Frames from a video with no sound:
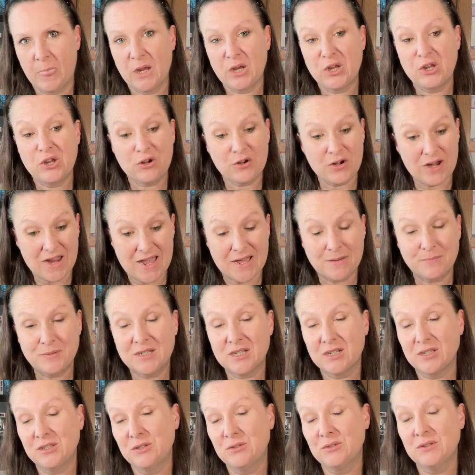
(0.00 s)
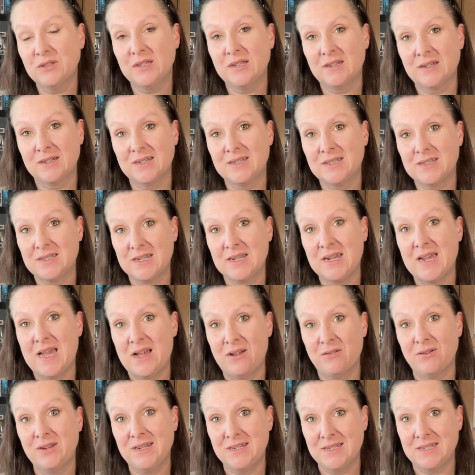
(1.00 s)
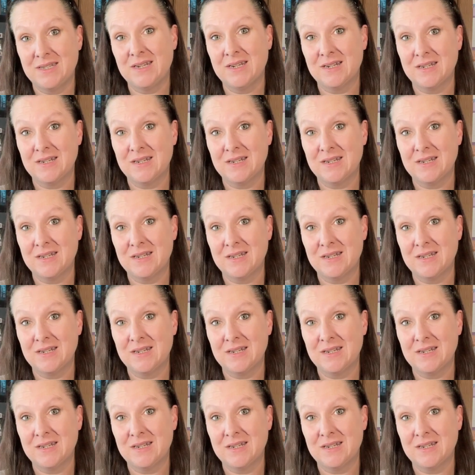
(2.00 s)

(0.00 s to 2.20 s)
you're absolutely going to see how easy